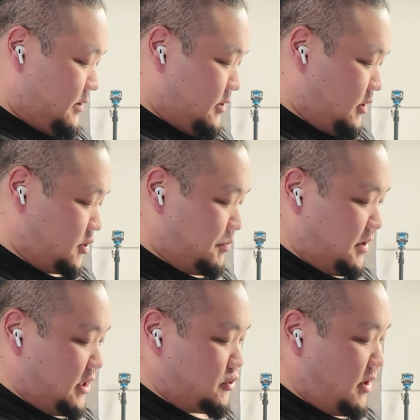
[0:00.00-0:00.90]
You can also put
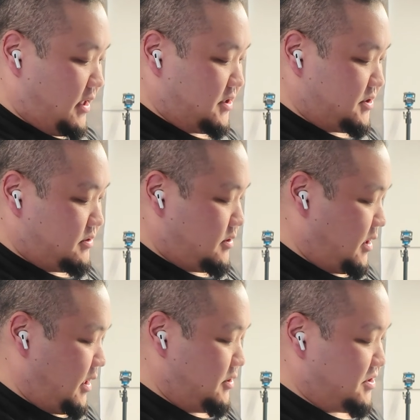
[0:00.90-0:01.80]
electronics.
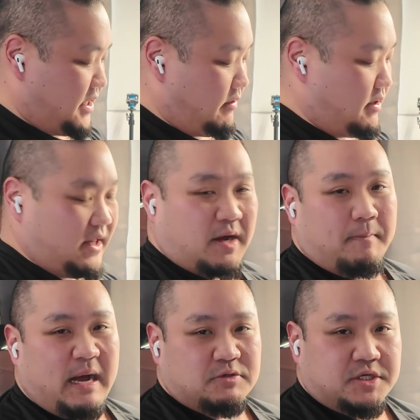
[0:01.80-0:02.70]
I used to carry like a
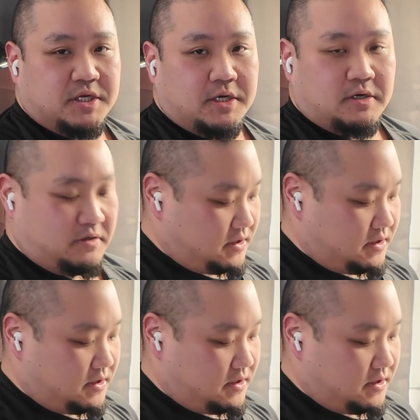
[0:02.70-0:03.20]
mouse in here,